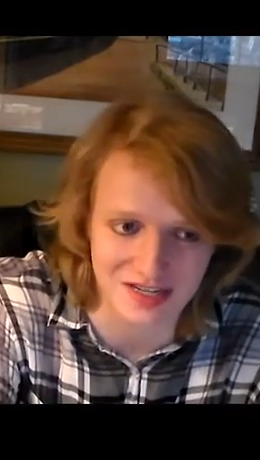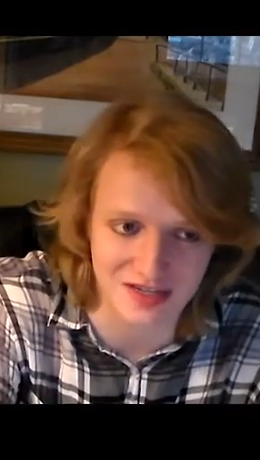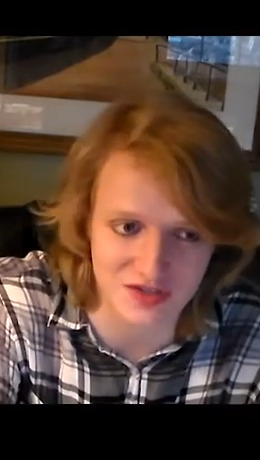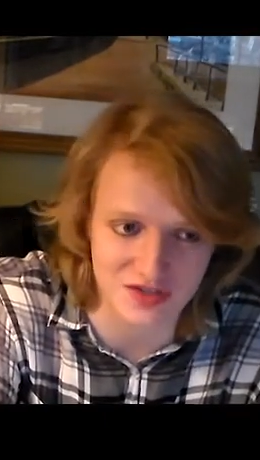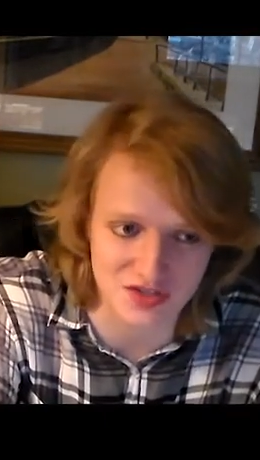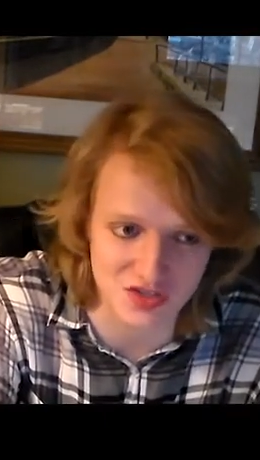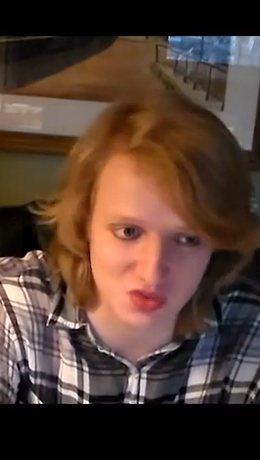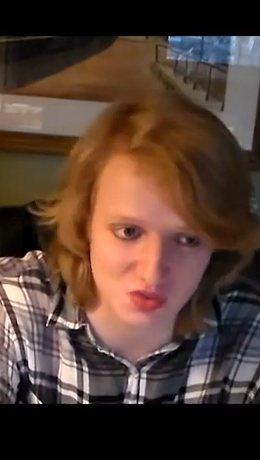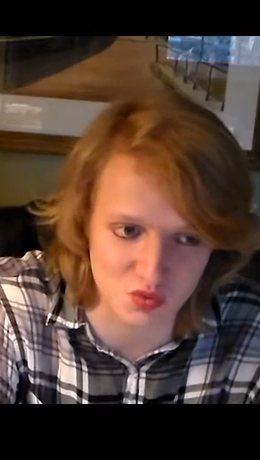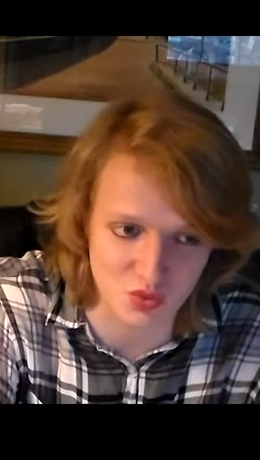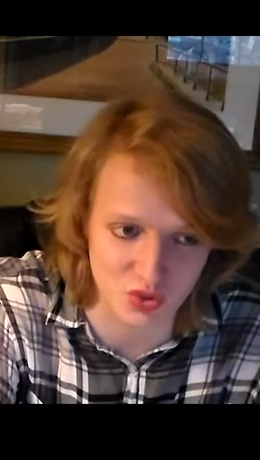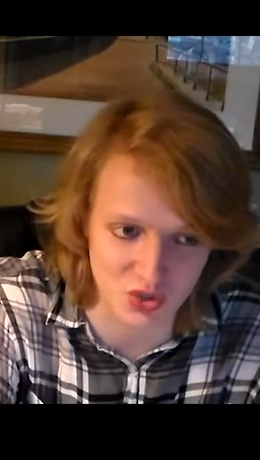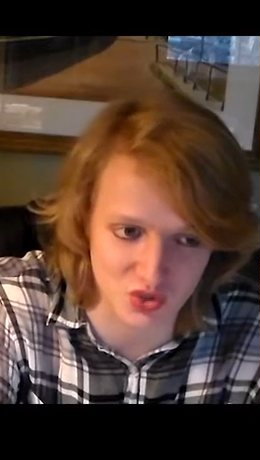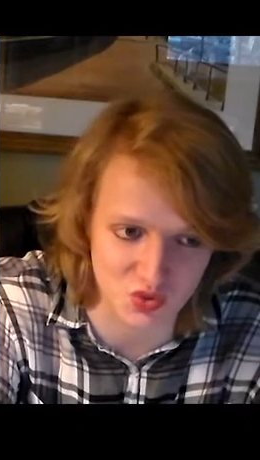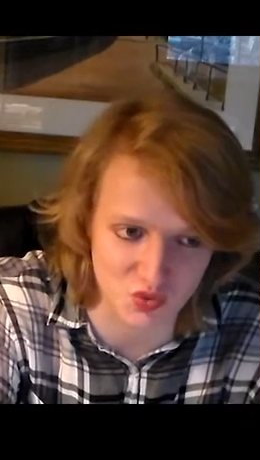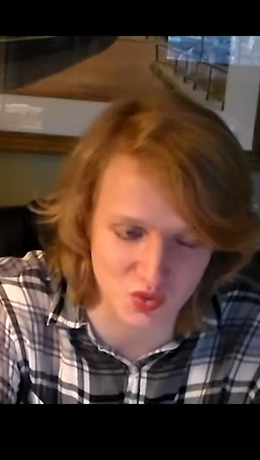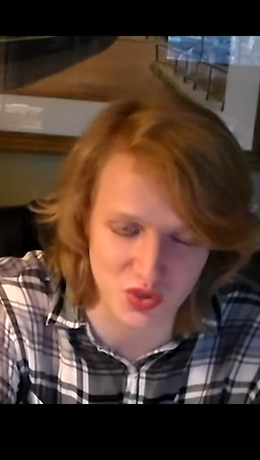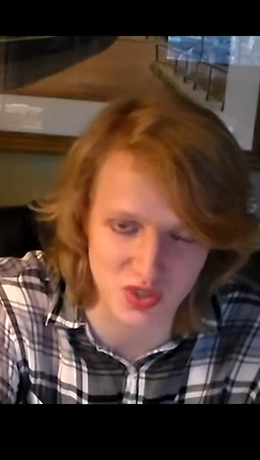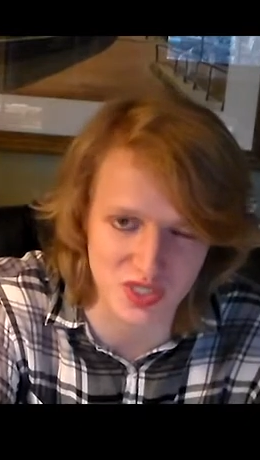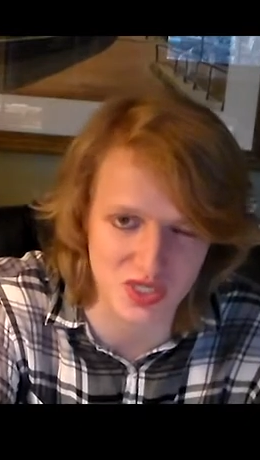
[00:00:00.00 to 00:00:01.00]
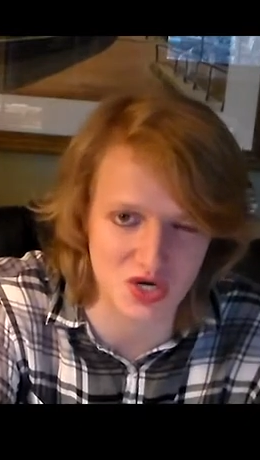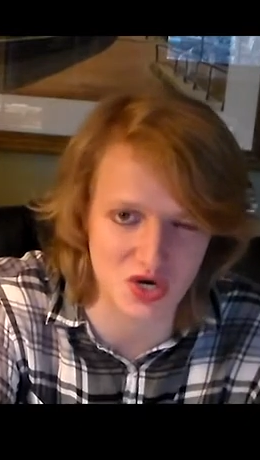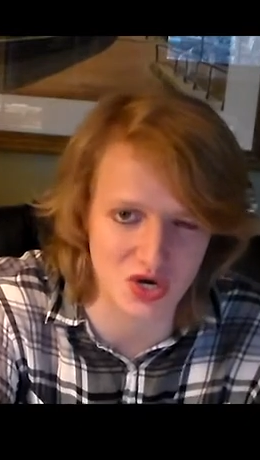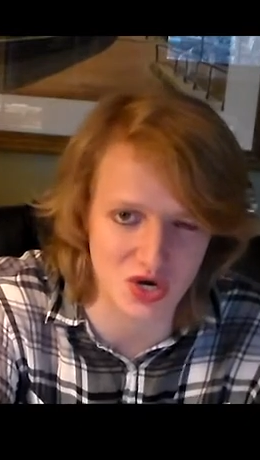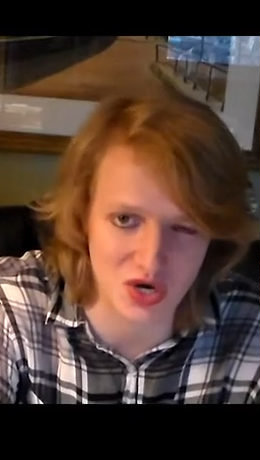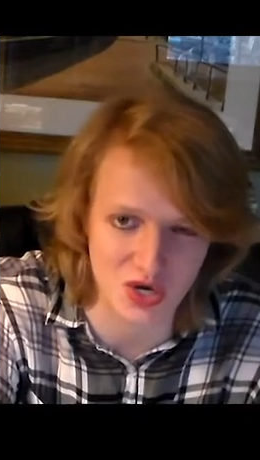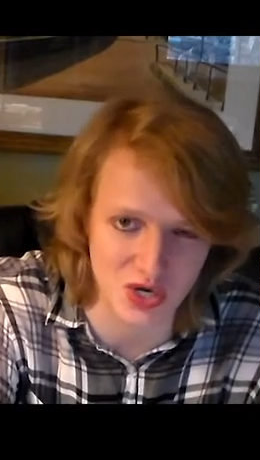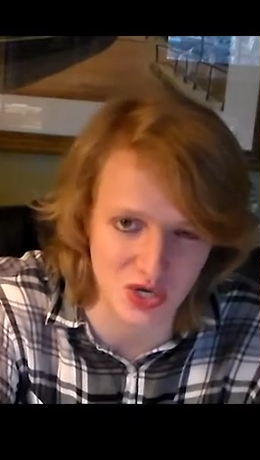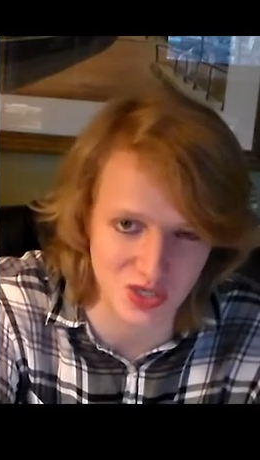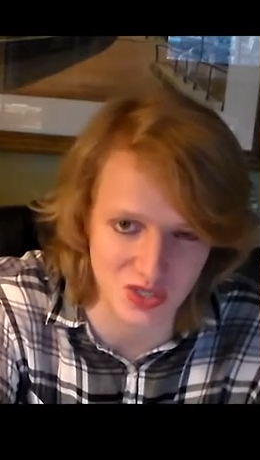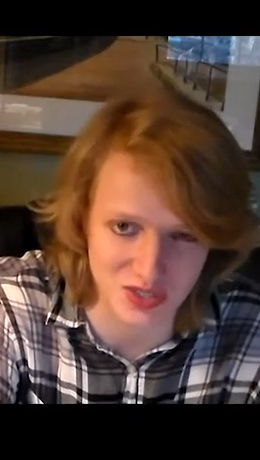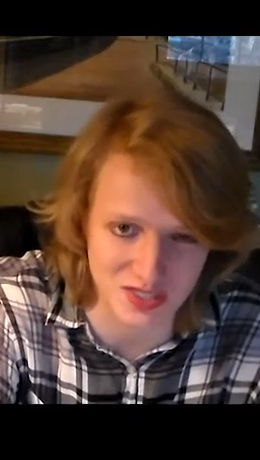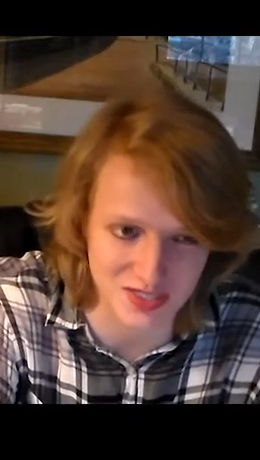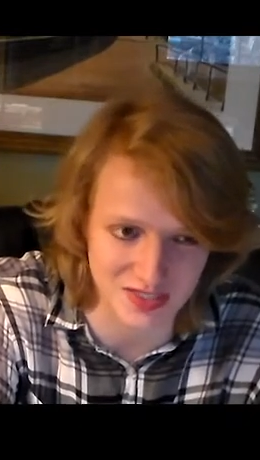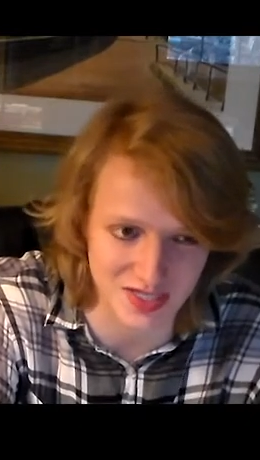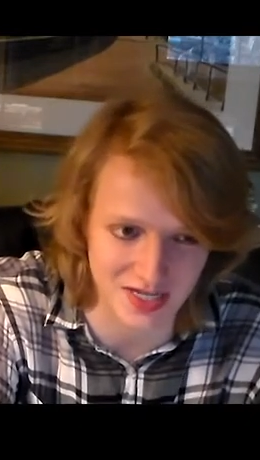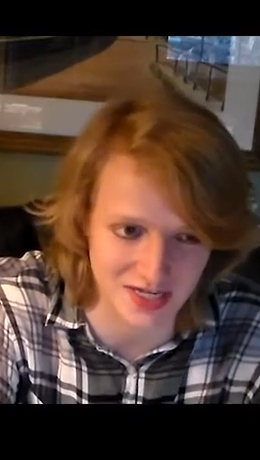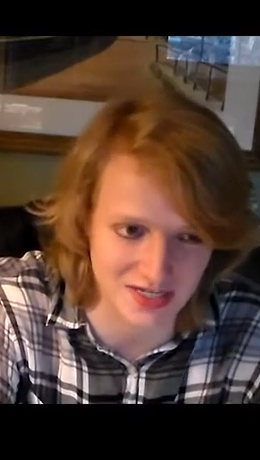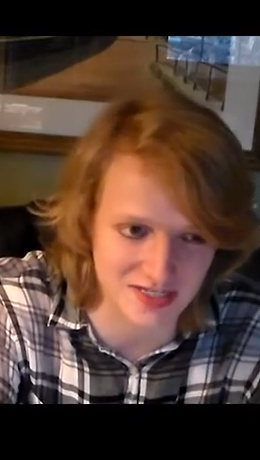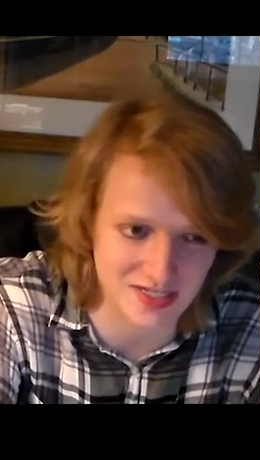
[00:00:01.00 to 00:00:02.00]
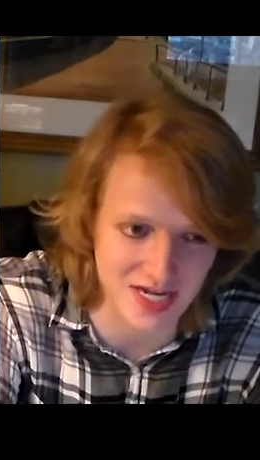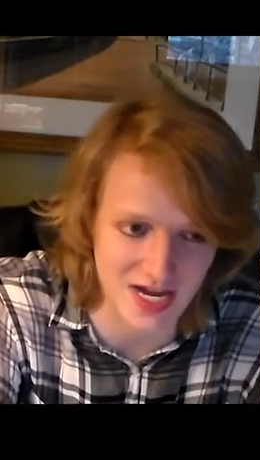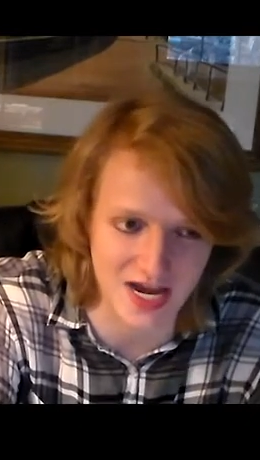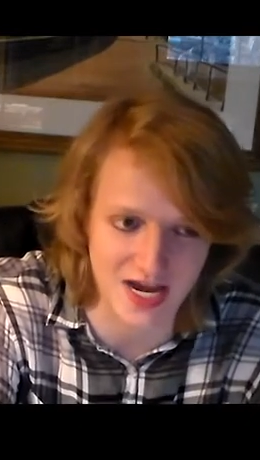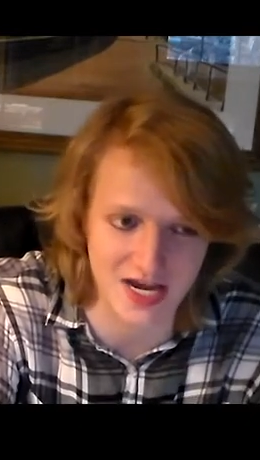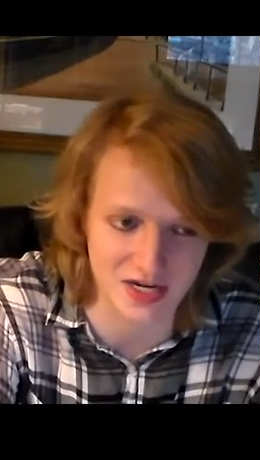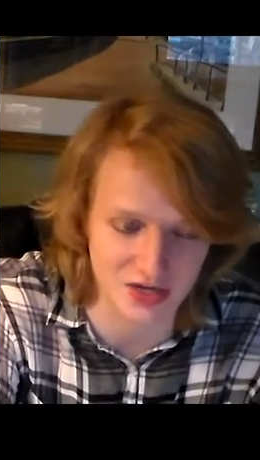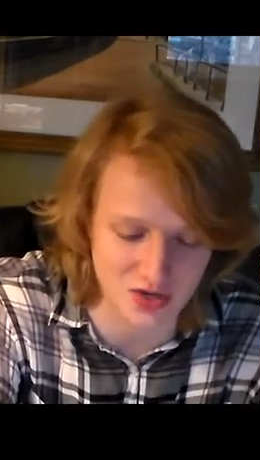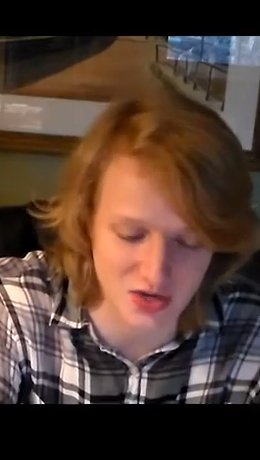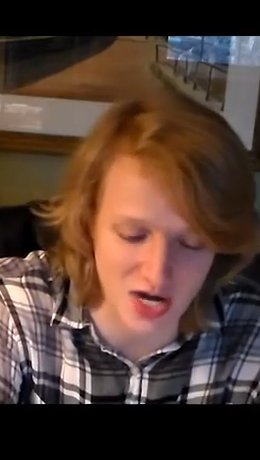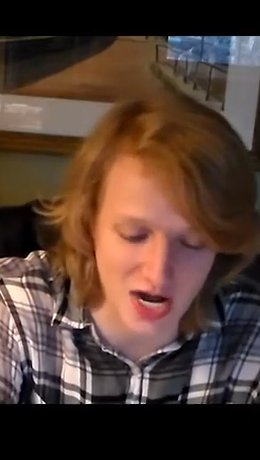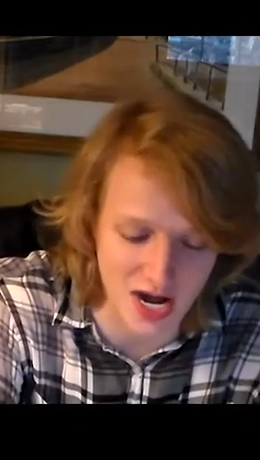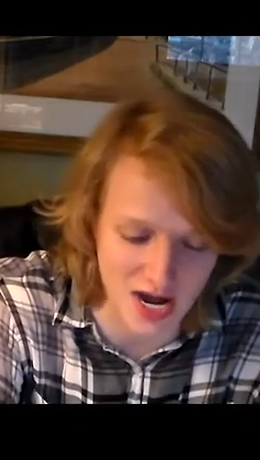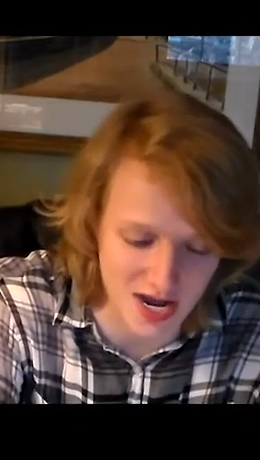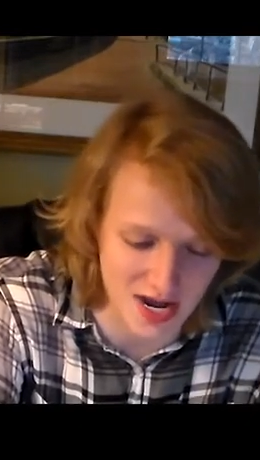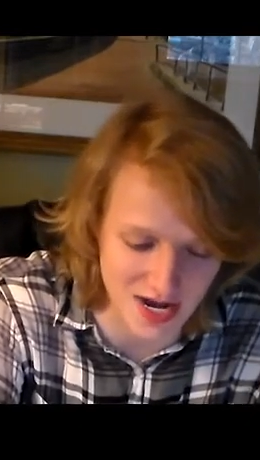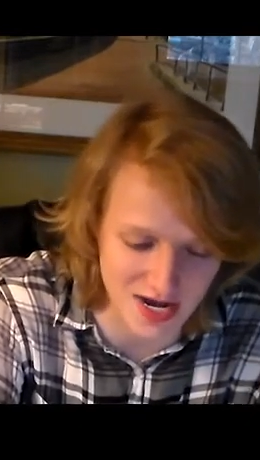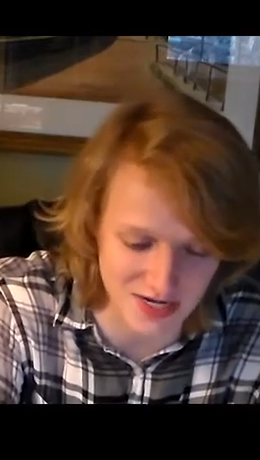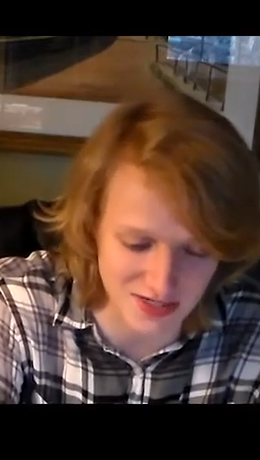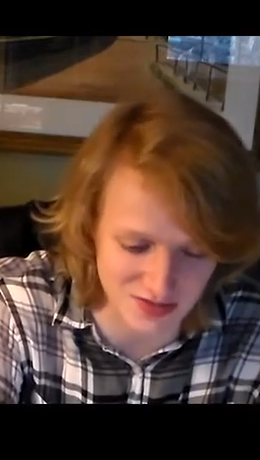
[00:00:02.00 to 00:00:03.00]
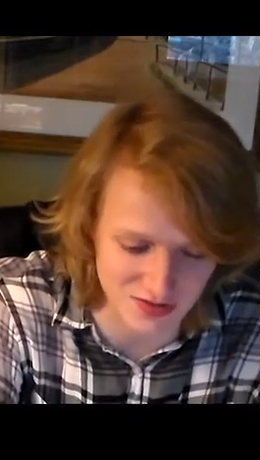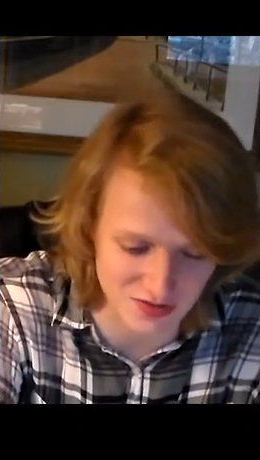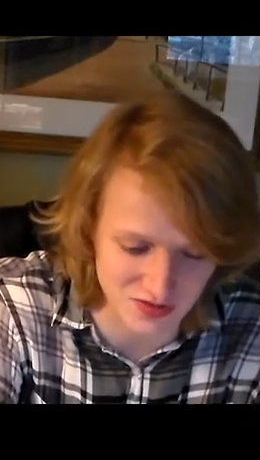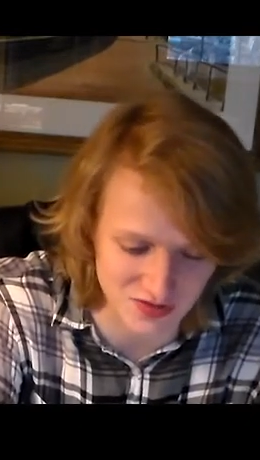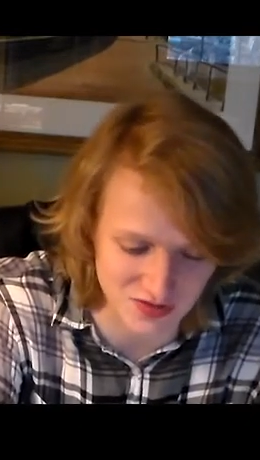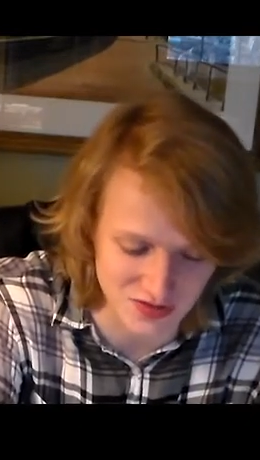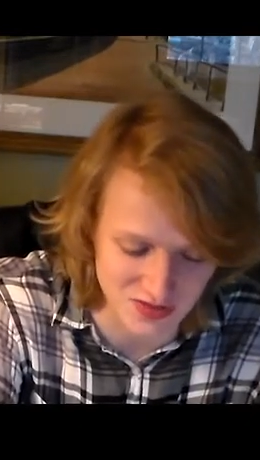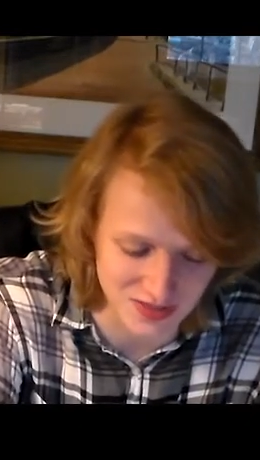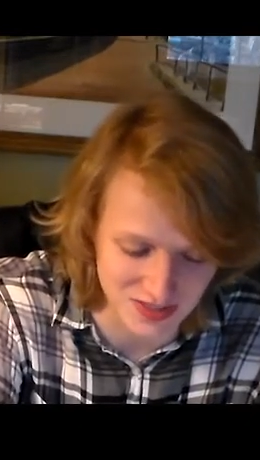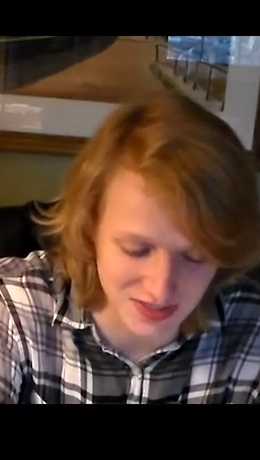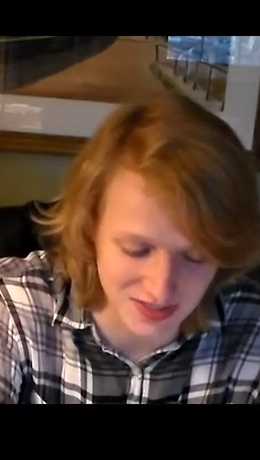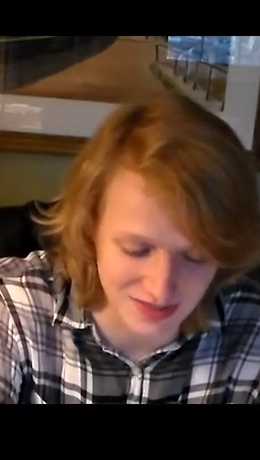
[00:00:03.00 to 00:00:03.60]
unless you worked really hard to like dye your eyes